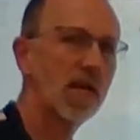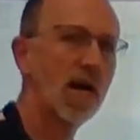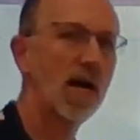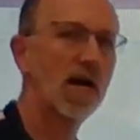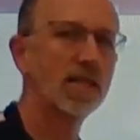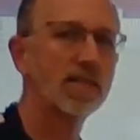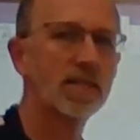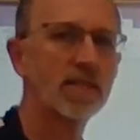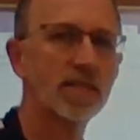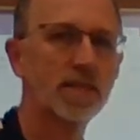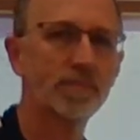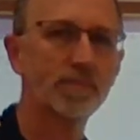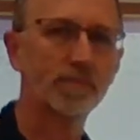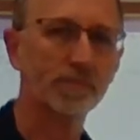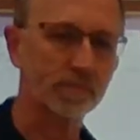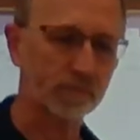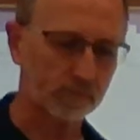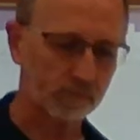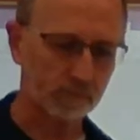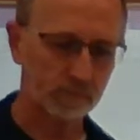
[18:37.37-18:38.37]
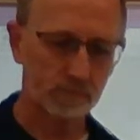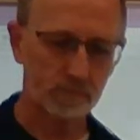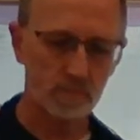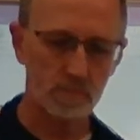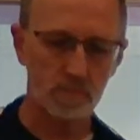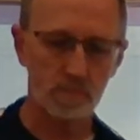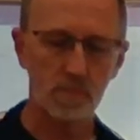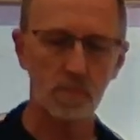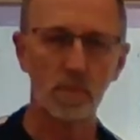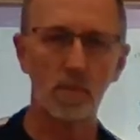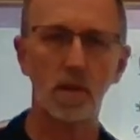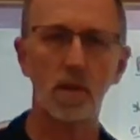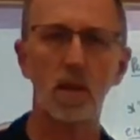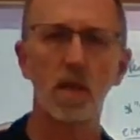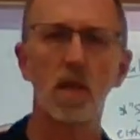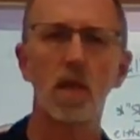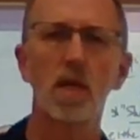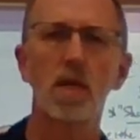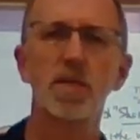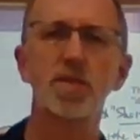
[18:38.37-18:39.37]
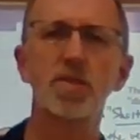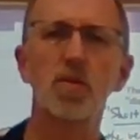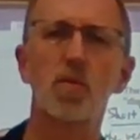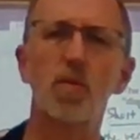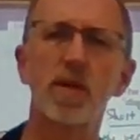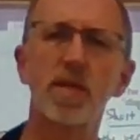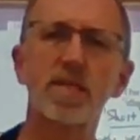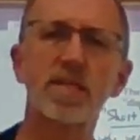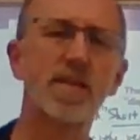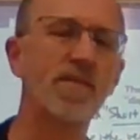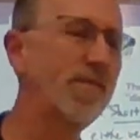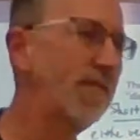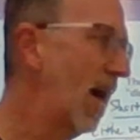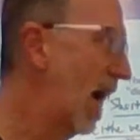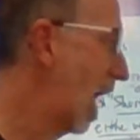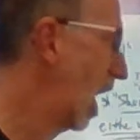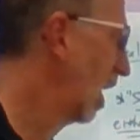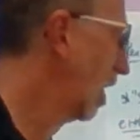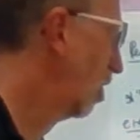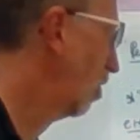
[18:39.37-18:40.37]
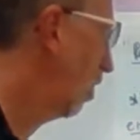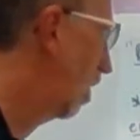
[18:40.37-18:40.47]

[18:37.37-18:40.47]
constant. So what does the value